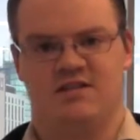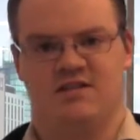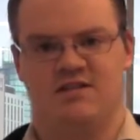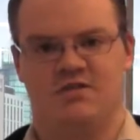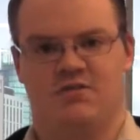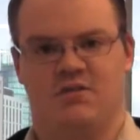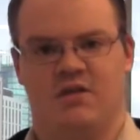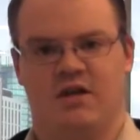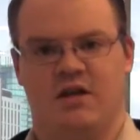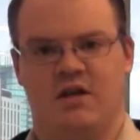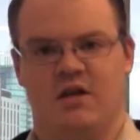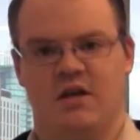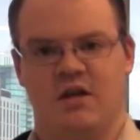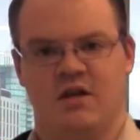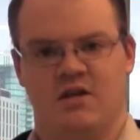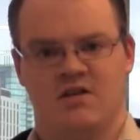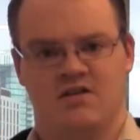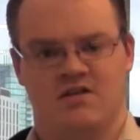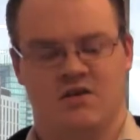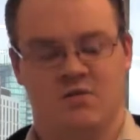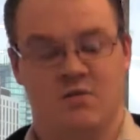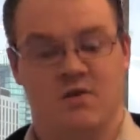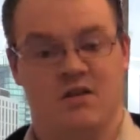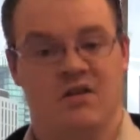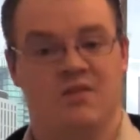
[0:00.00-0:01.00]
doing
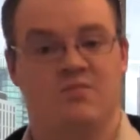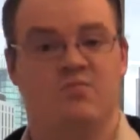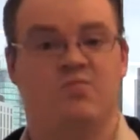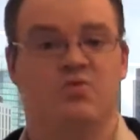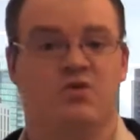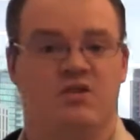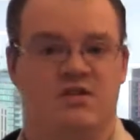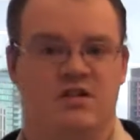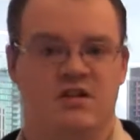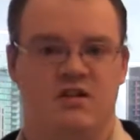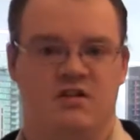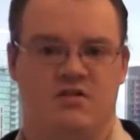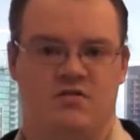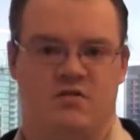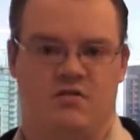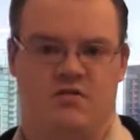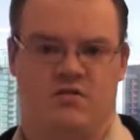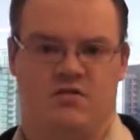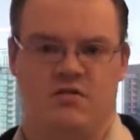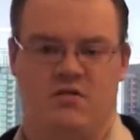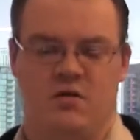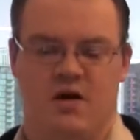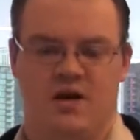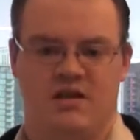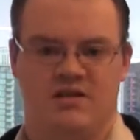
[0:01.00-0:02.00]
so we can predict
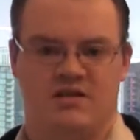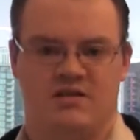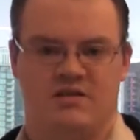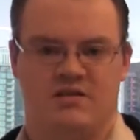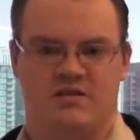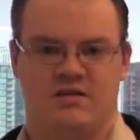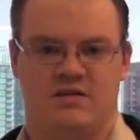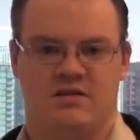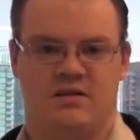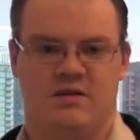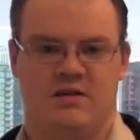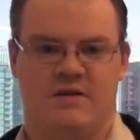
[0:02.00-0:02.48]
earthquakes.